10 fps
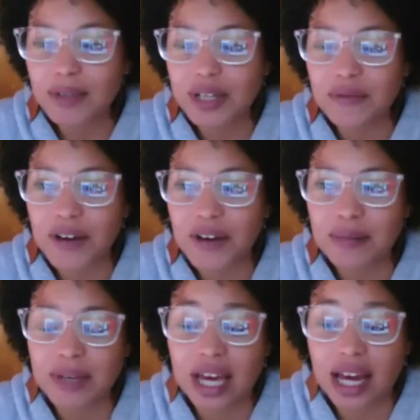you can
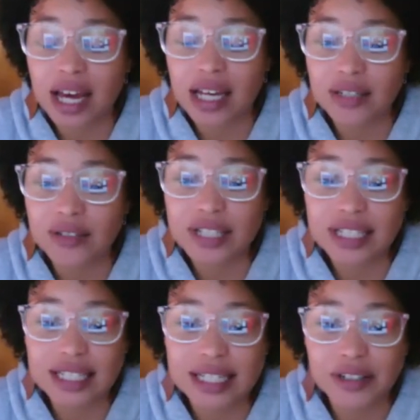find me at
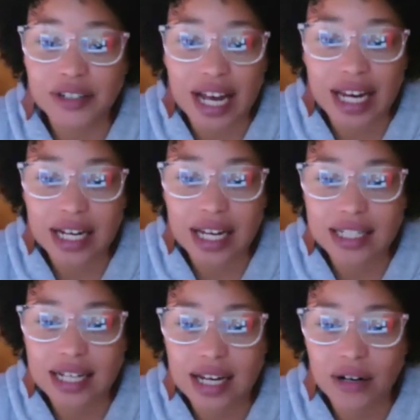
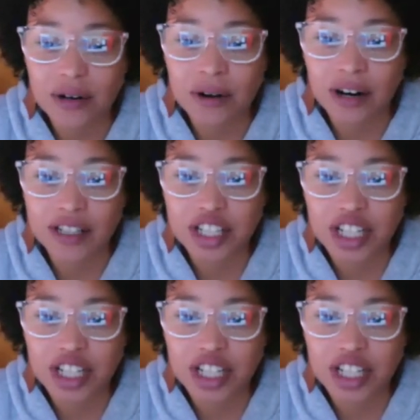crystalleecrain.org,